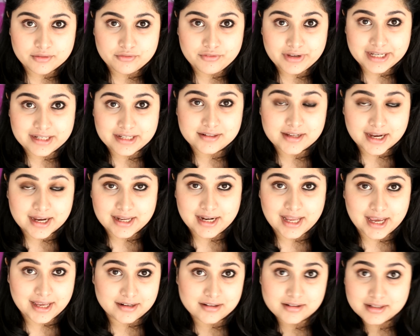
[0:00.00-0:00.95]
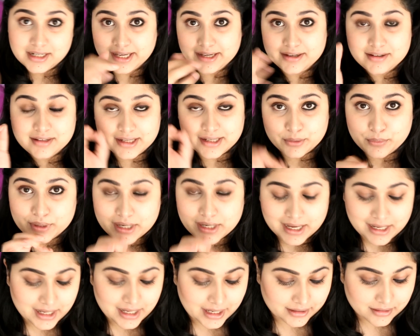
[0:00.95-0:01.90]
winged eyeliner, like liquid
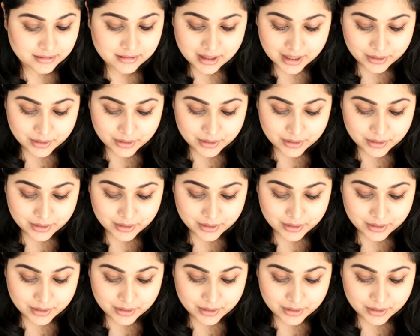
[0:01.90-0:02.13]
eyeliner.